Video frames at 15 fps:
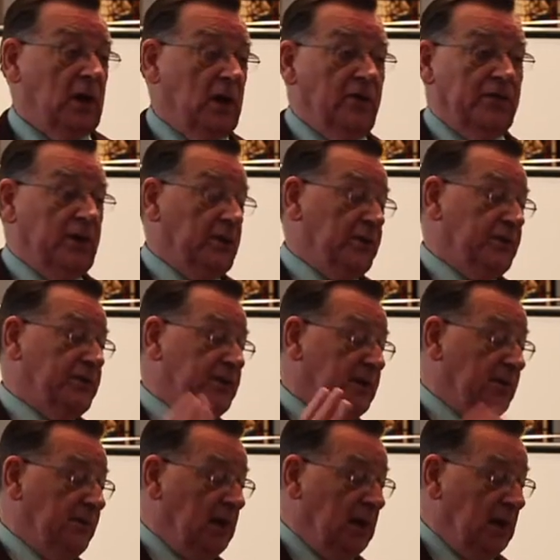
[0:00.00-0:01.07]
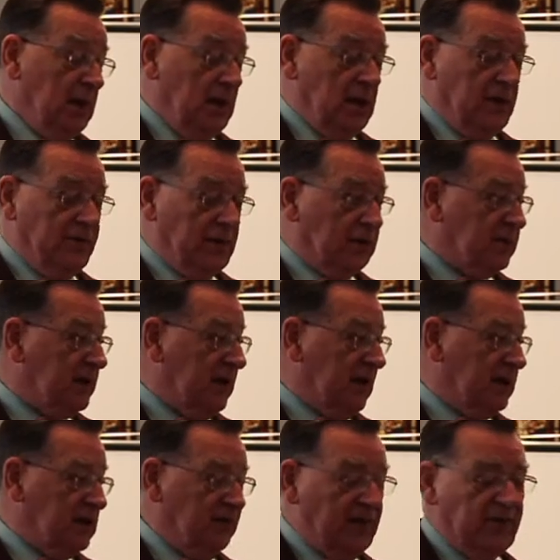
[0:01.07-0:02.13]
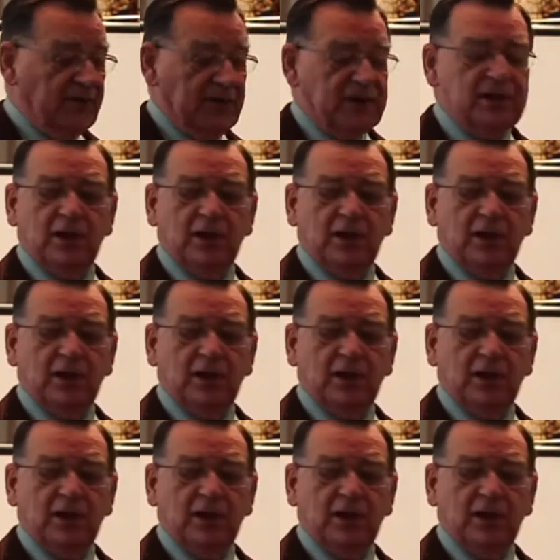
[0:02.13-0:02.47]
of those kinds of efforts.